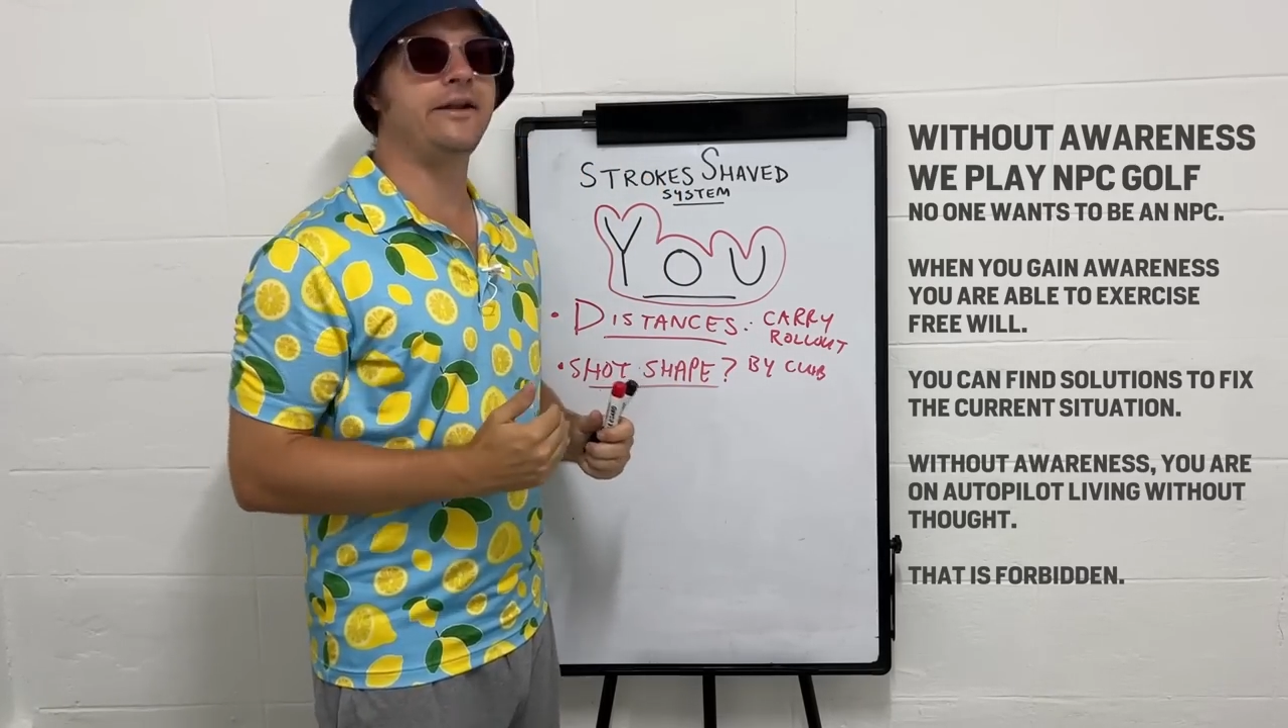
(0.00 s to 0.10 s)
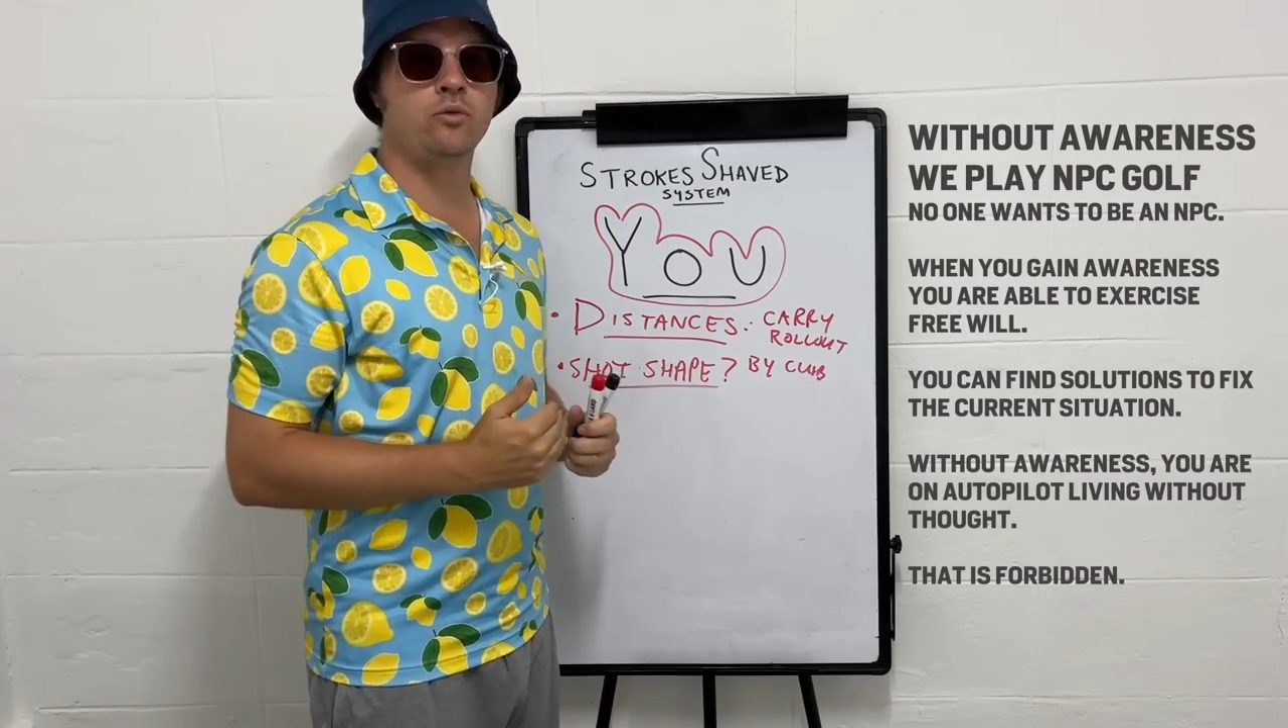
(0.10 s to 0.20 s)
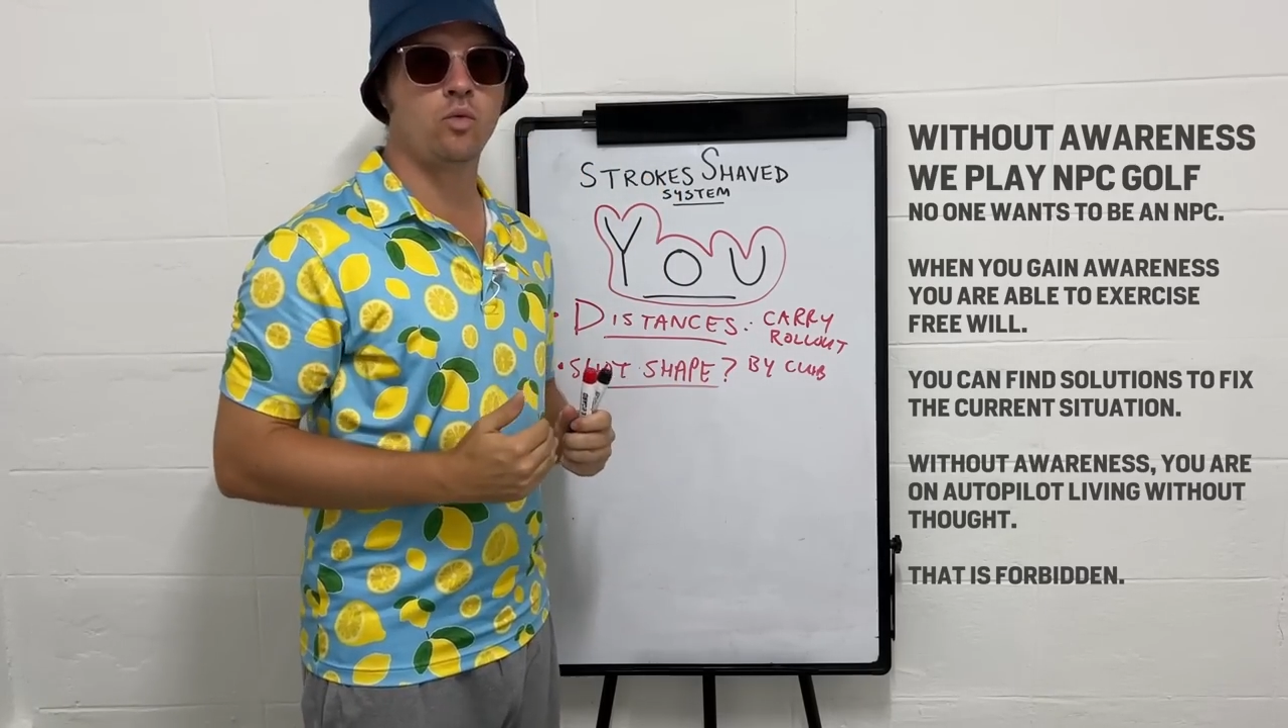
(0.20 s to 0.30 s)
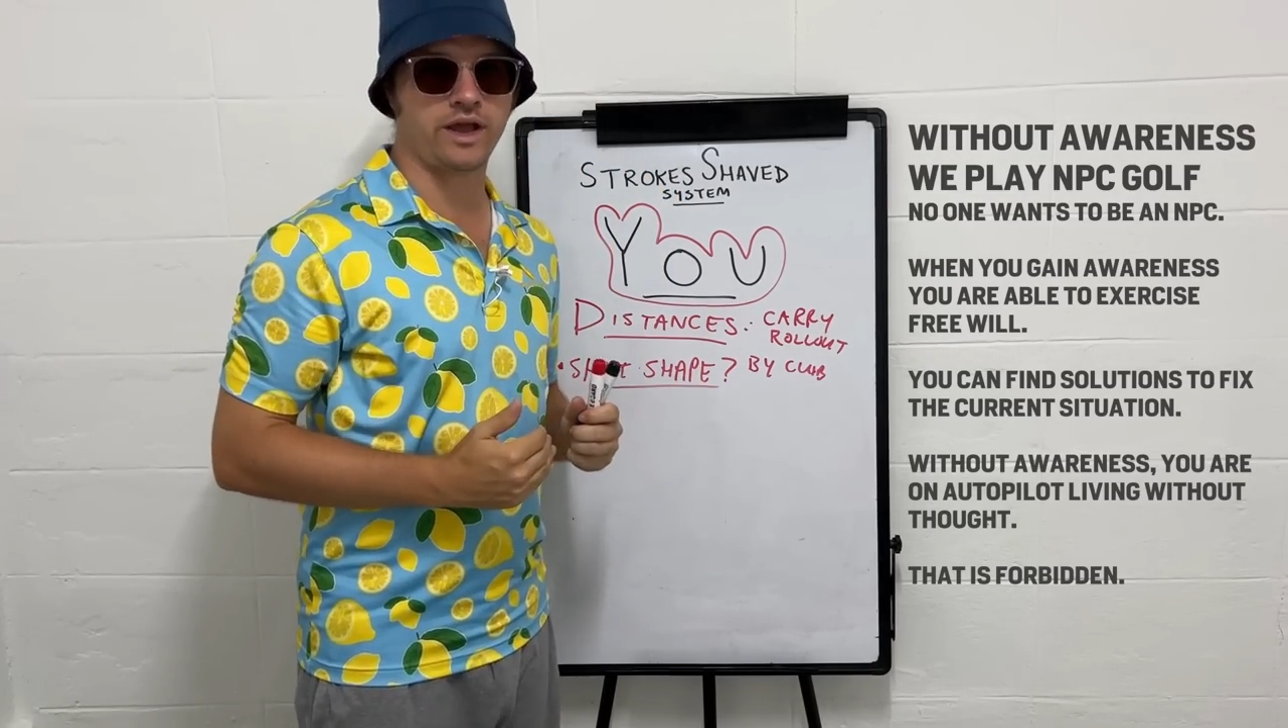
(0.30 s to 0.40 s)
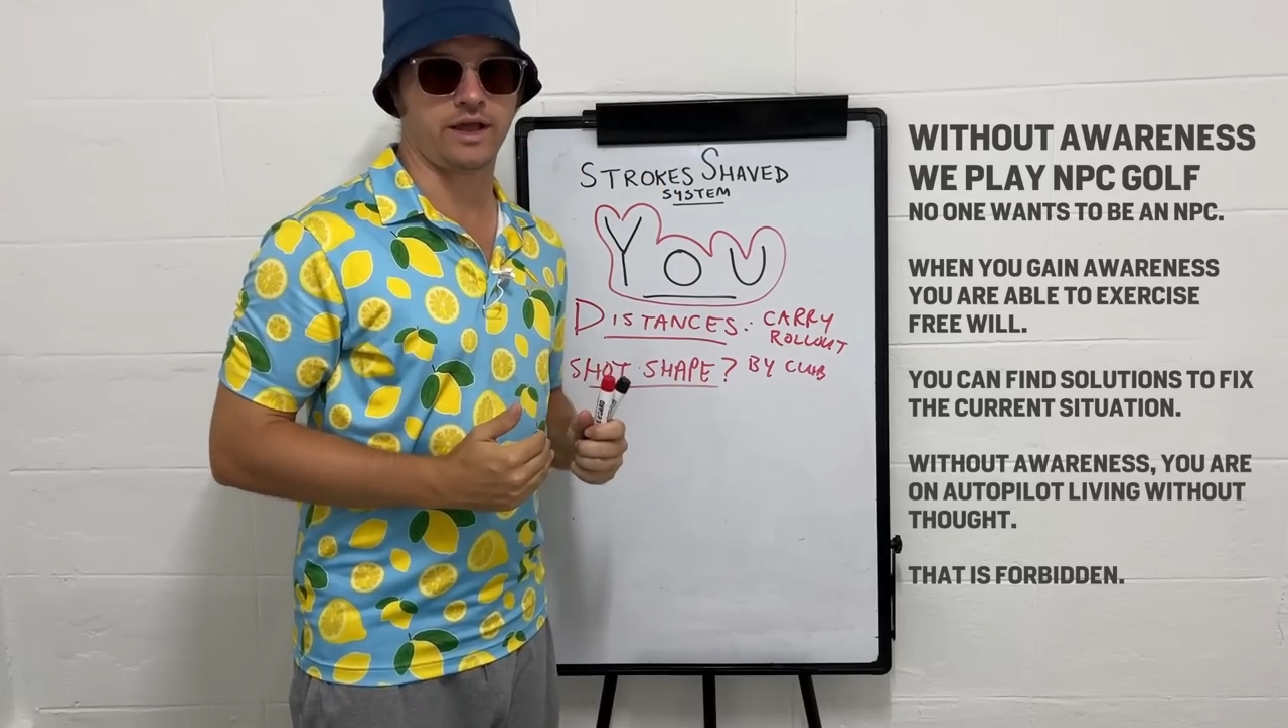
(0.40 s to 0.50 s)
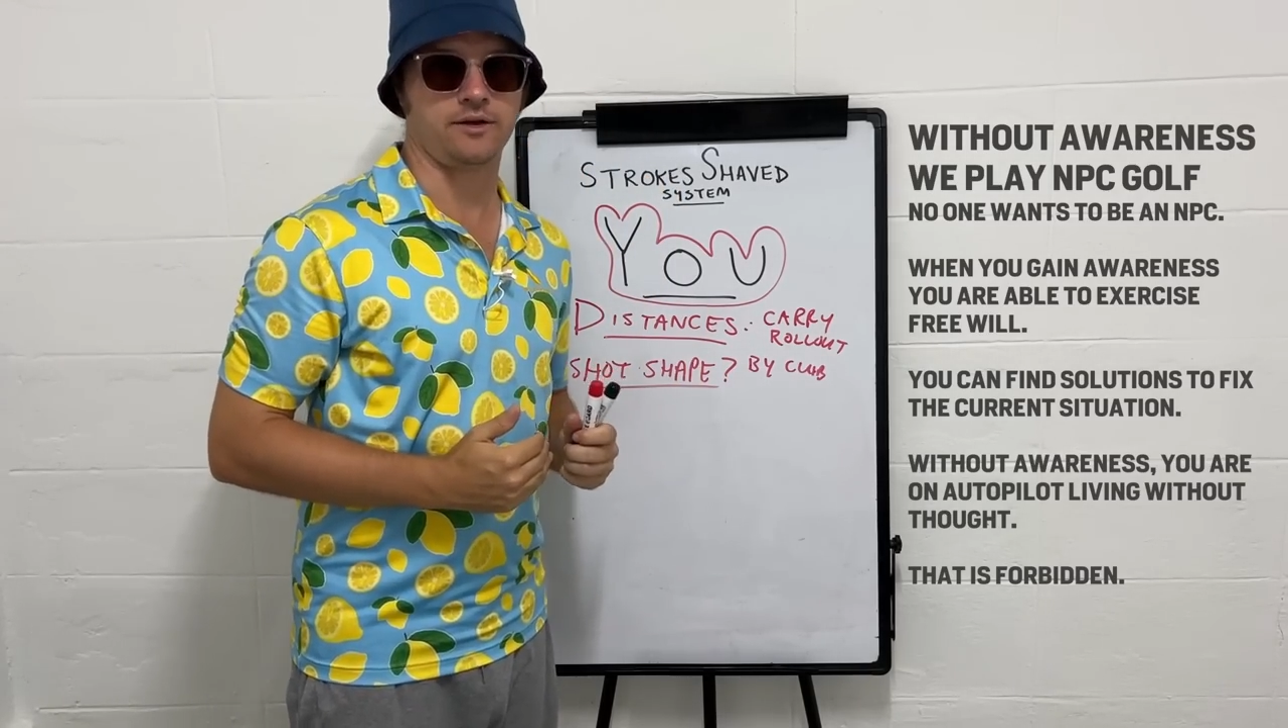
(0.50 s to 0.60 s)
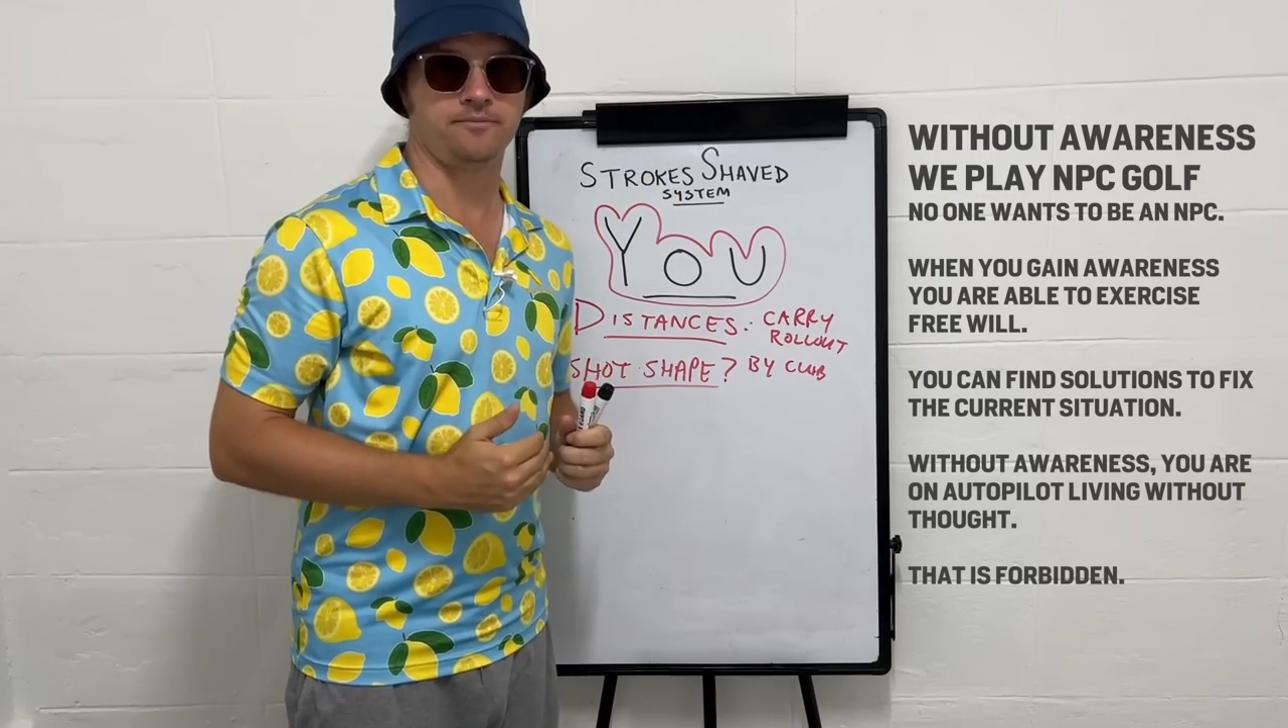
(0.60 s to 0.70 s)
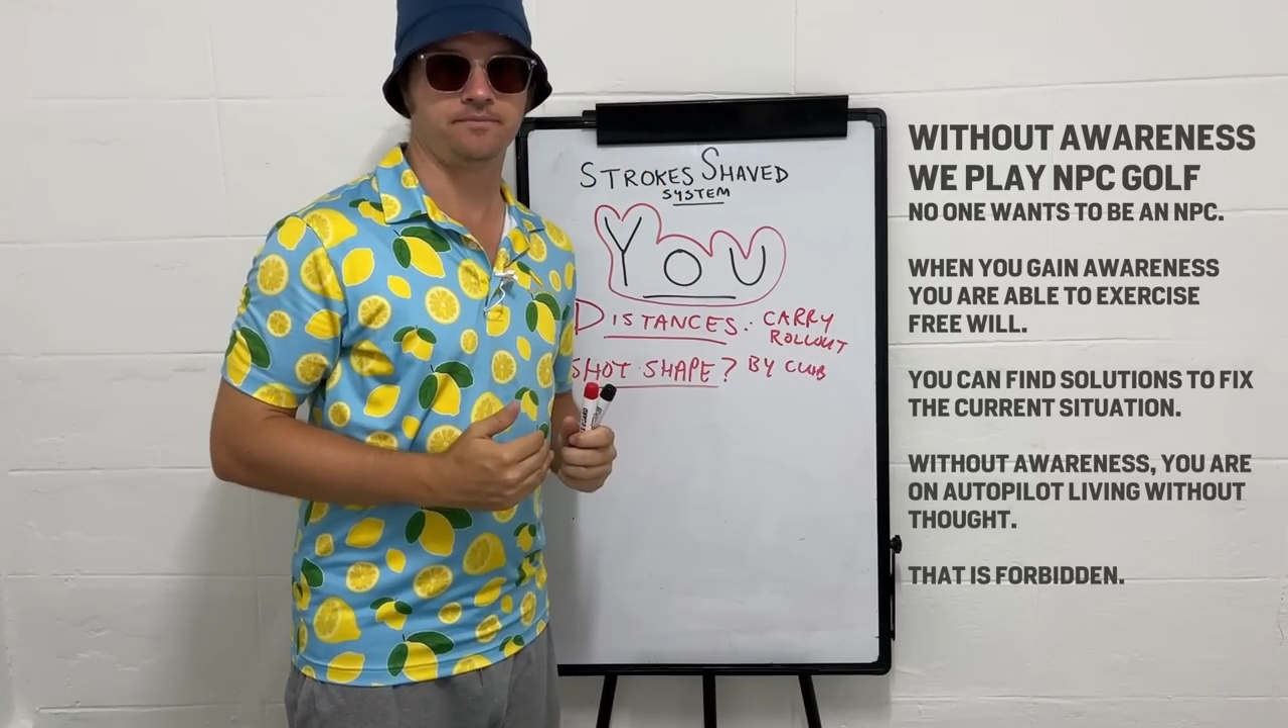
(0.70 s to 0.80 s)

unaware